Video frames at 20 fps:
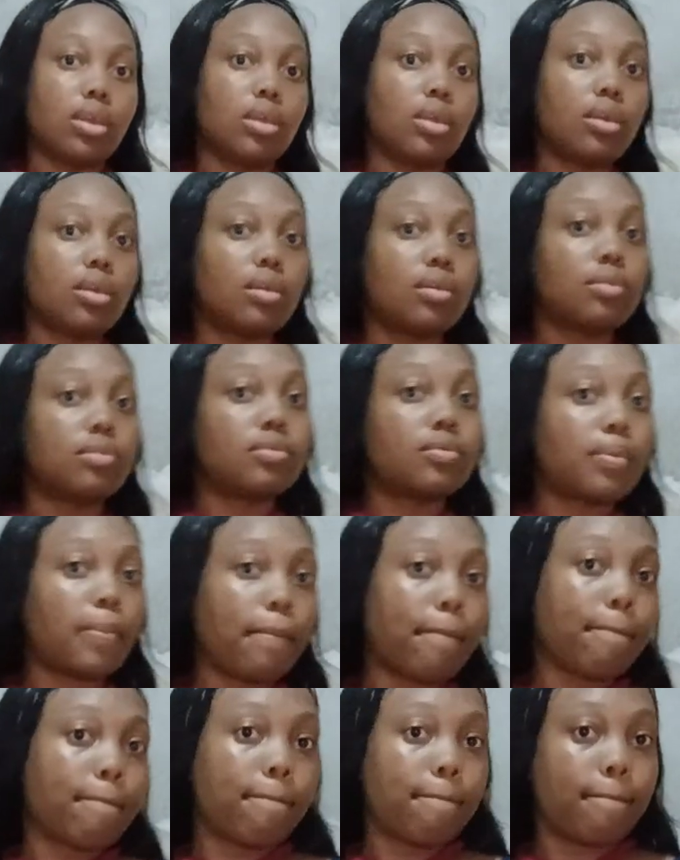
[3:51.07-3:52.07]
top.
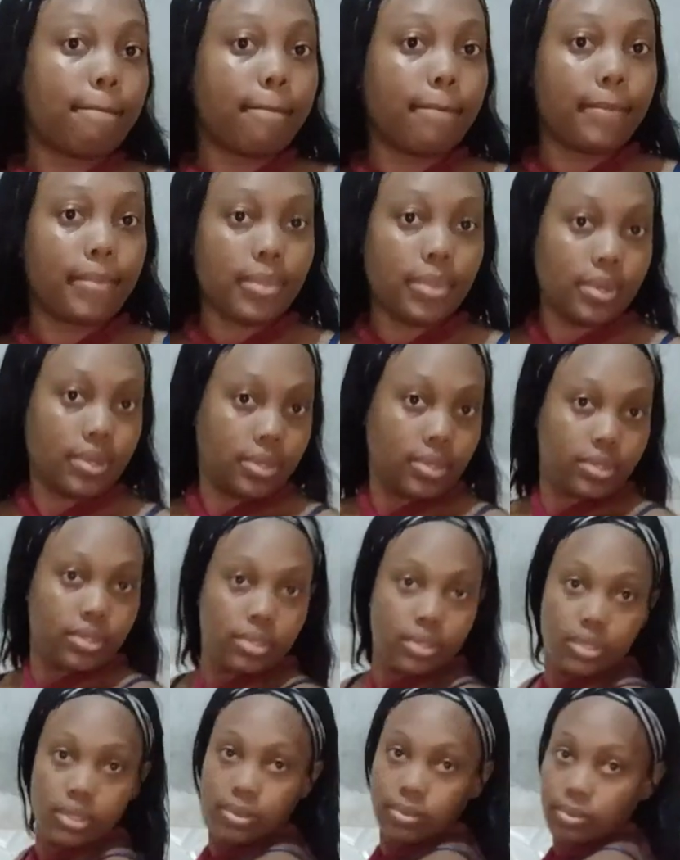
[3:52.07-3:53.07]

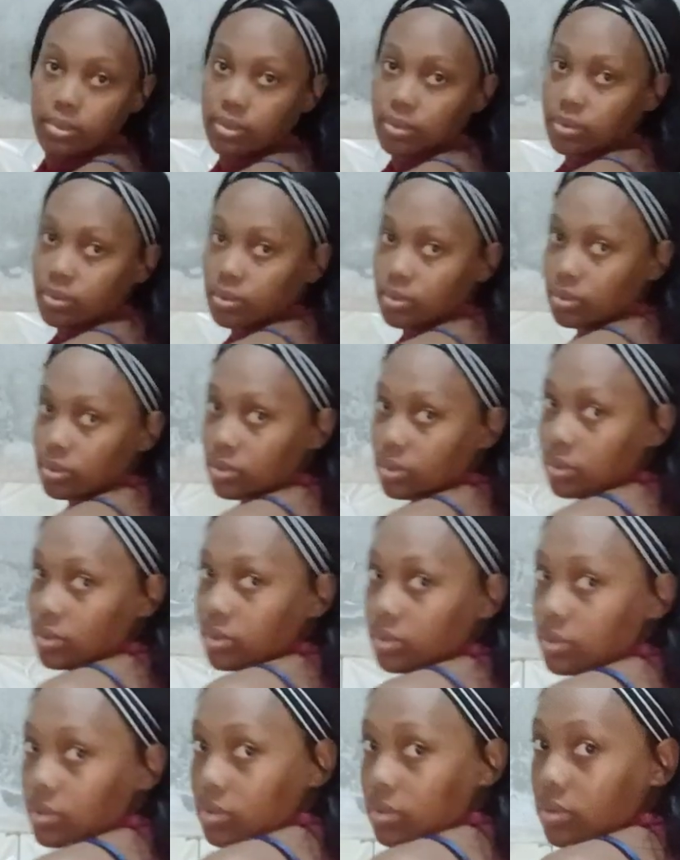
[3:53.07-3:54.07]
And I had to
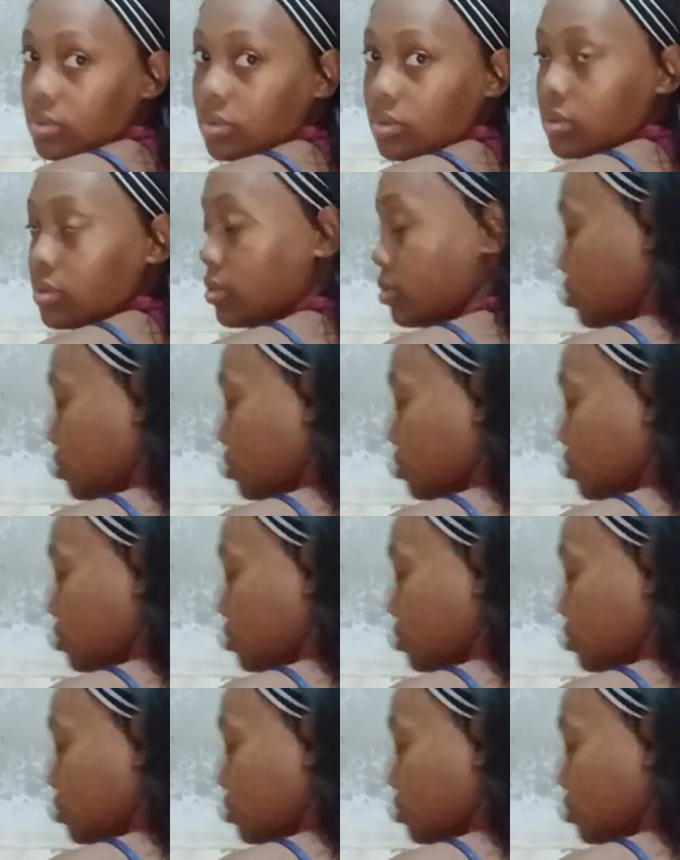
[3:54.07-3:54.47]
fight to get into